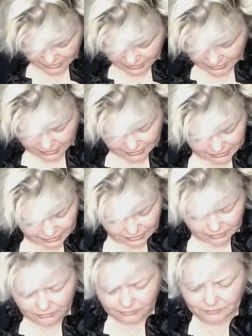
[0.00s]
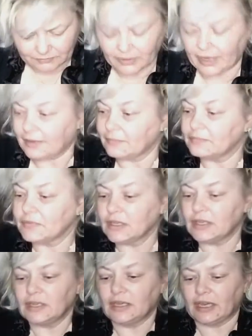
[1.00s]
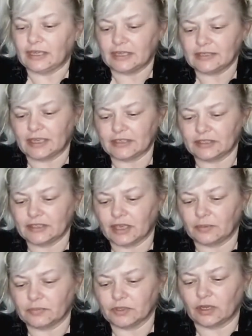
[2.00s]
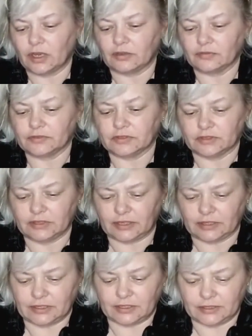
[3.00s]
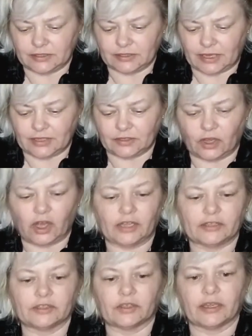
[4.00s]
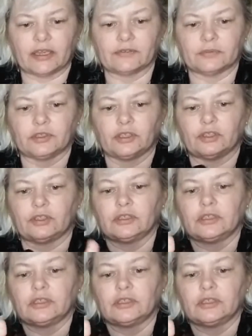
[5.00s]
Can I get that? Oh, okay. I guess that just comes off and this stays on. So it gives them a little